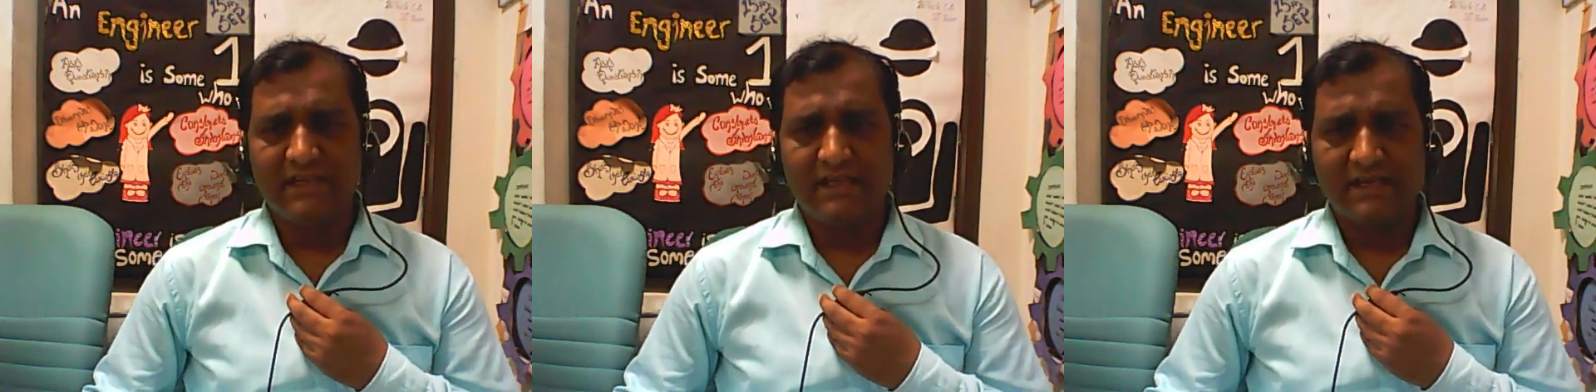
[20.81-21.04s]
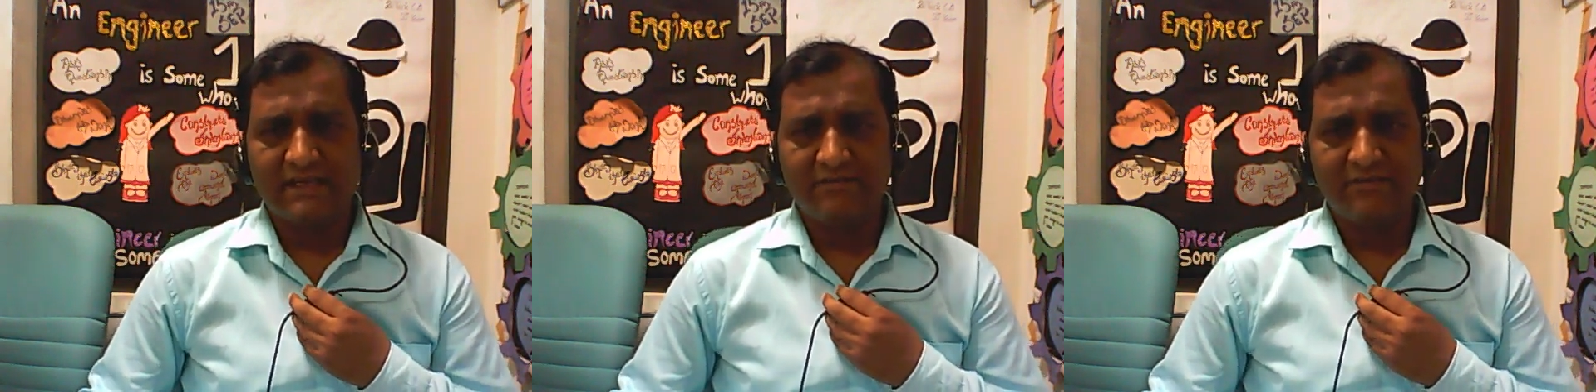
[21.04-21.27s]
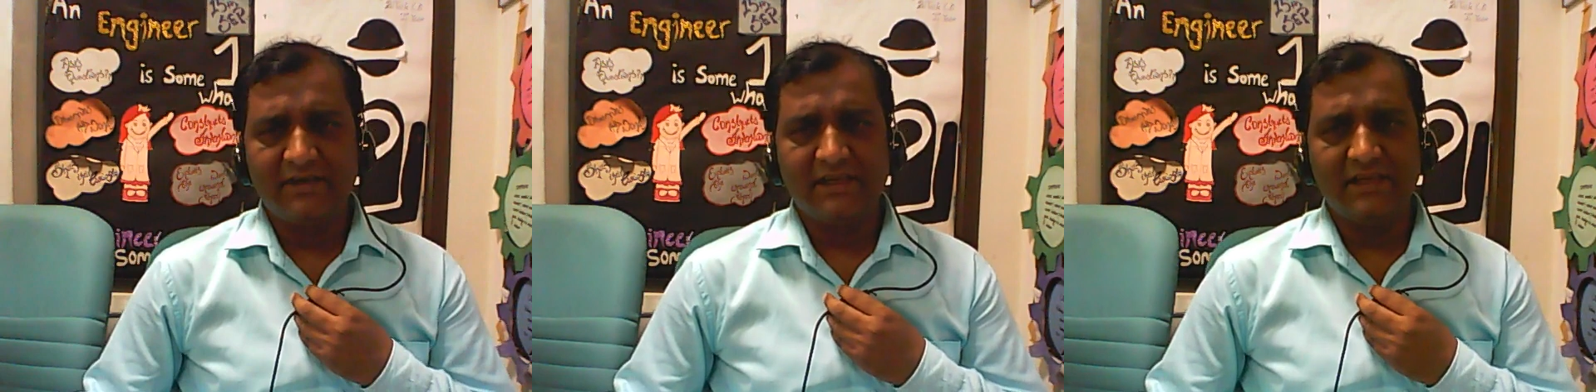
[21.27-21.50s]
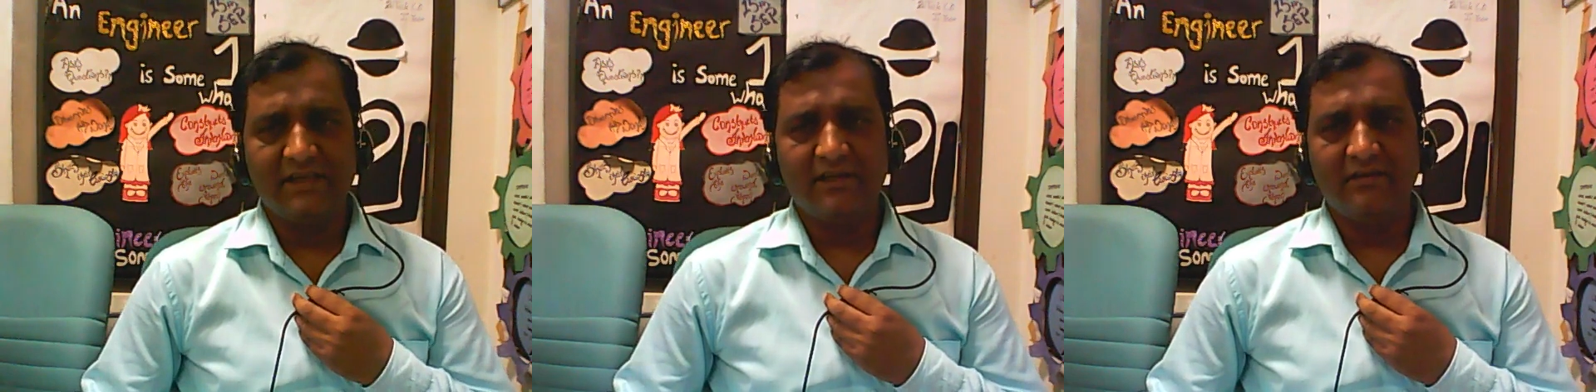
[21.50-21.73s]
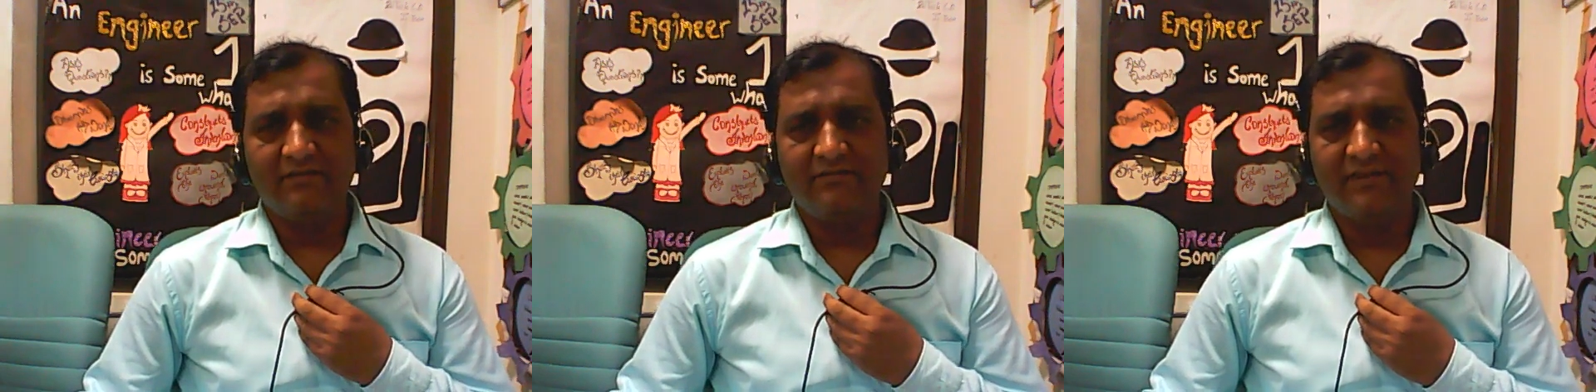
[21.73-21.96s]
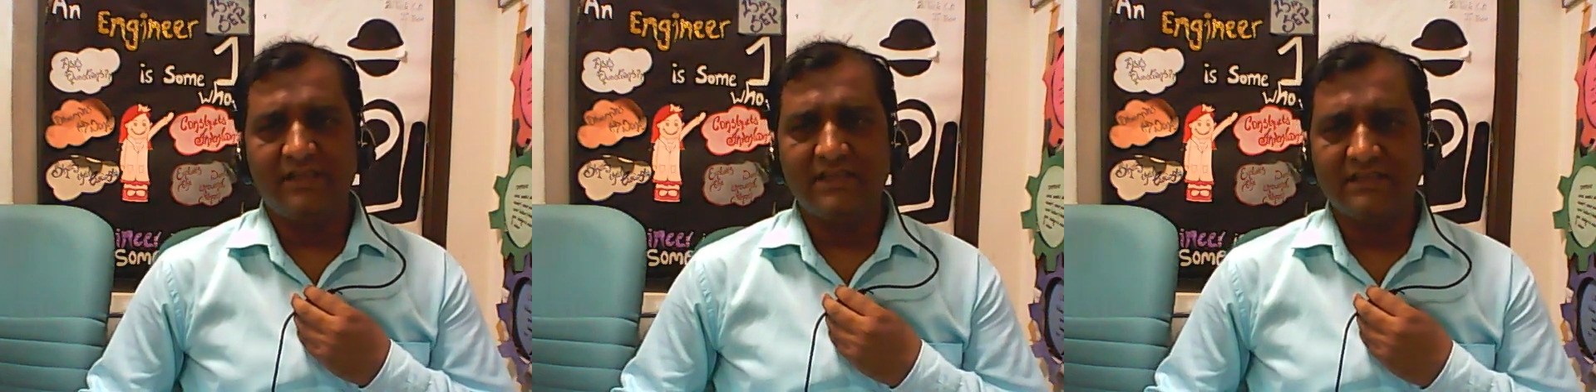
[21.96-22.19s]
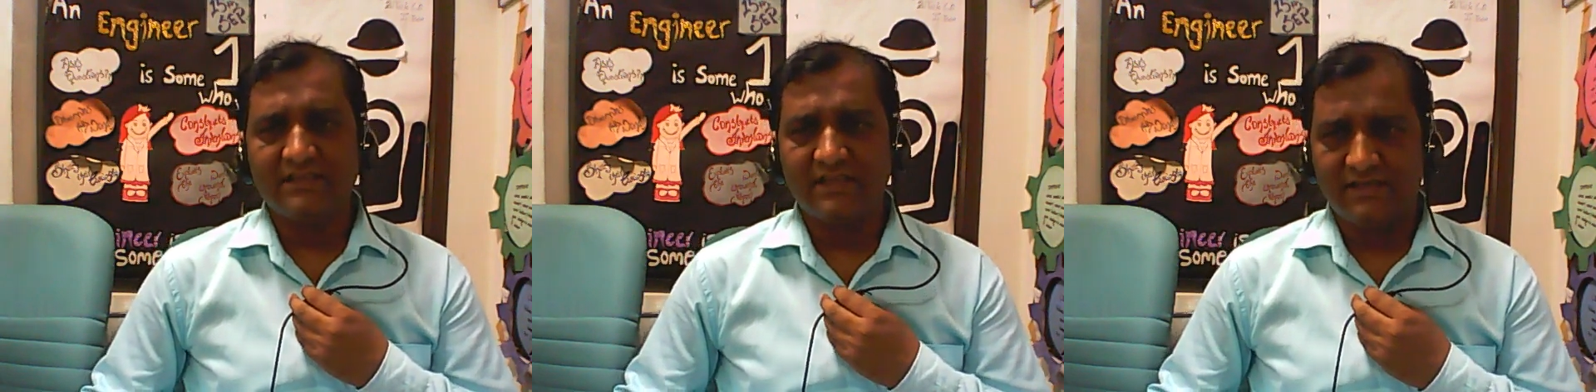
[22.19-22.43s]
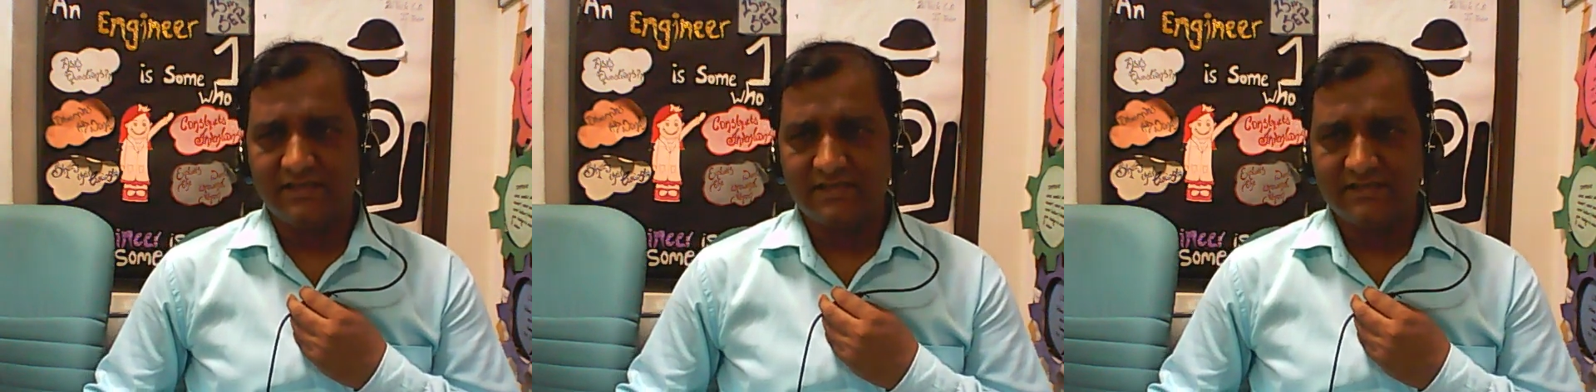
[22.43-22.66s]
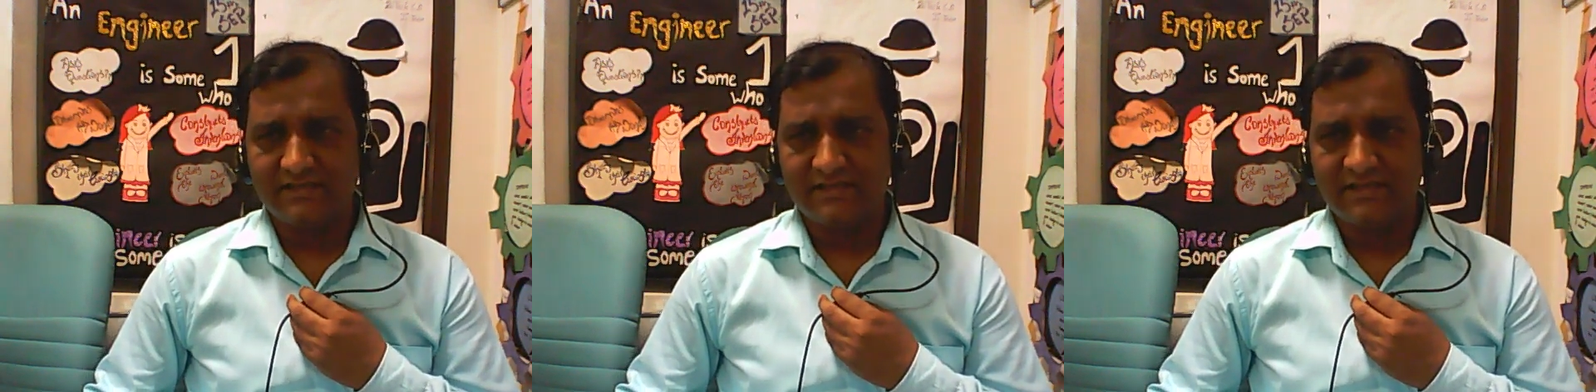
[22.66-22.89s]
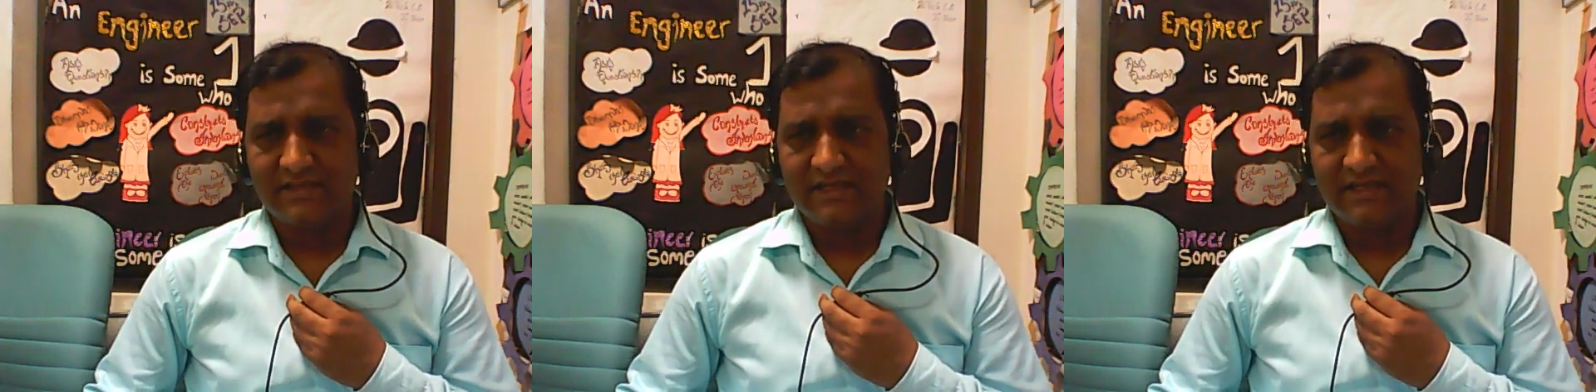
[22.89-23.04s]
activity of various countries